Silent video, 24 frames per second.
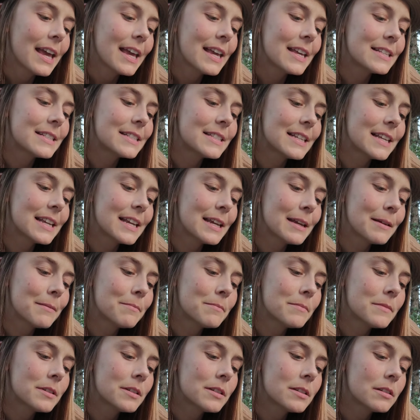He
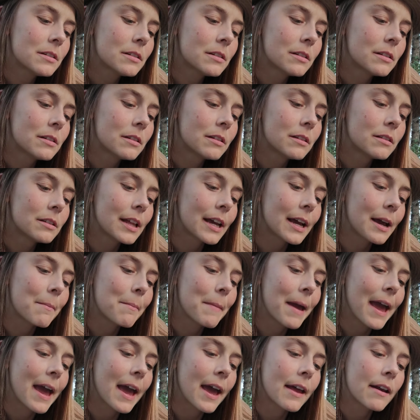seemed like a
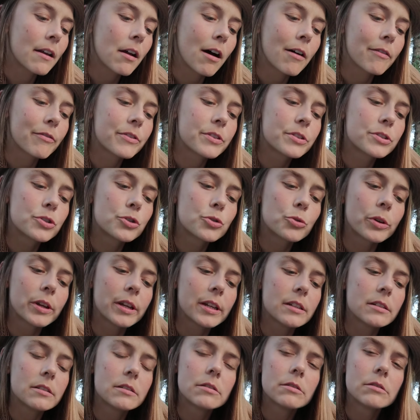man off the
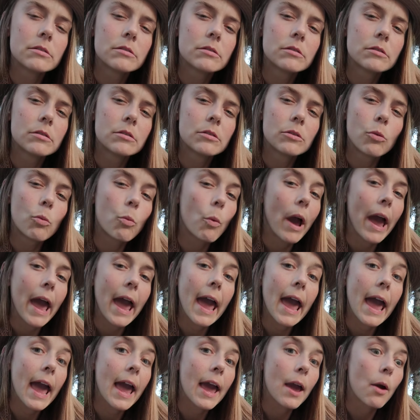street,
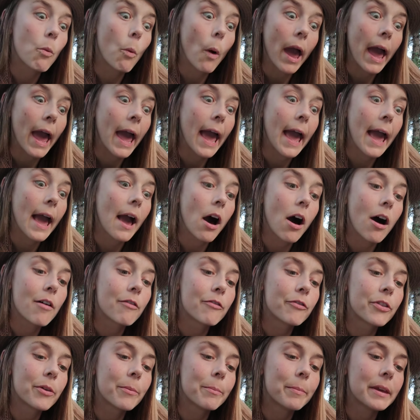way, way
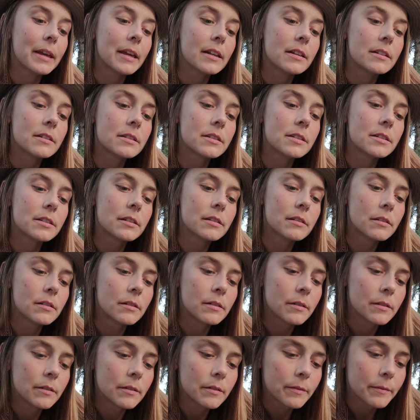off the beat.
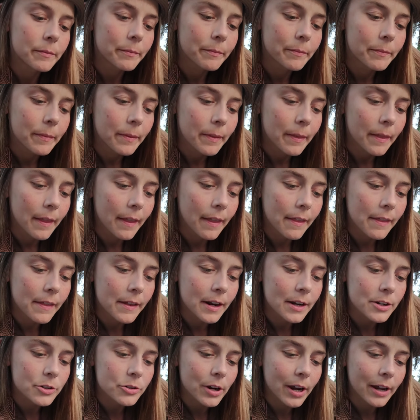And
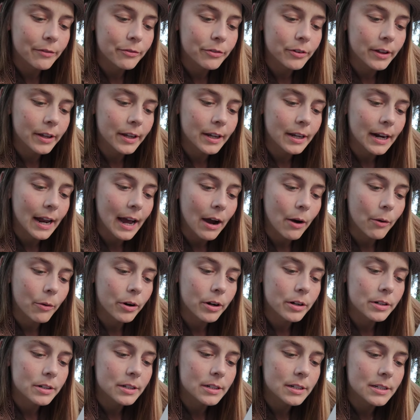then I tried for like an
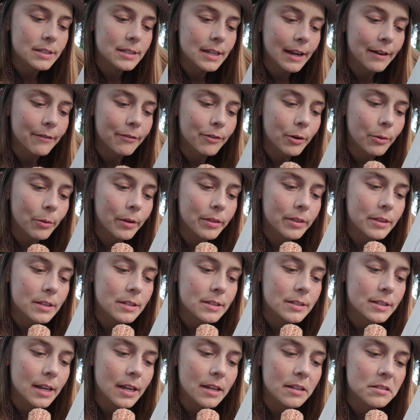hour to decipher what
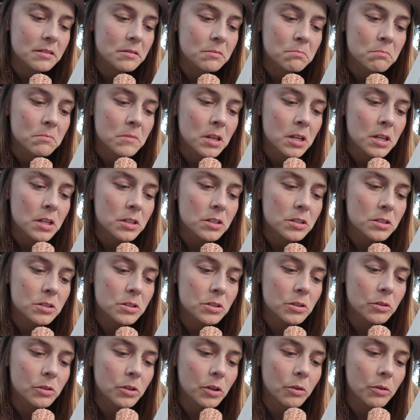this says.
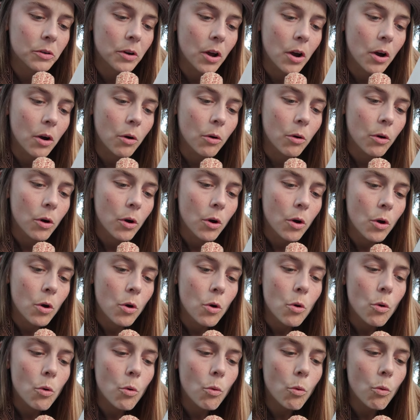Still don't know.
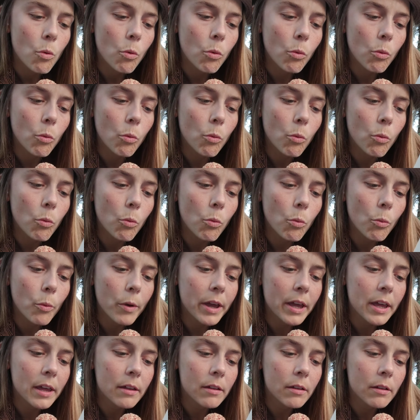we
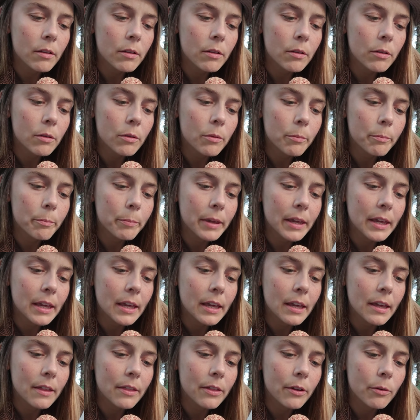Will
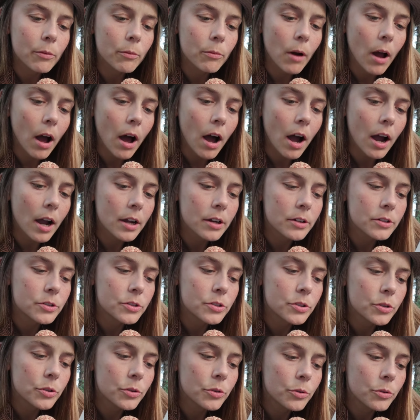be the rock
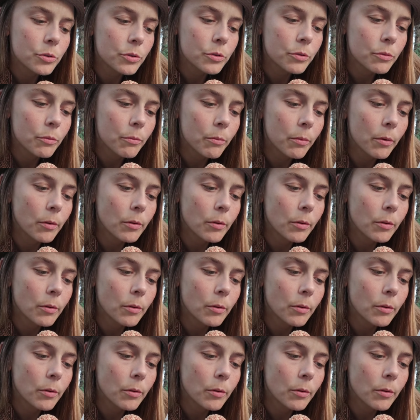dude?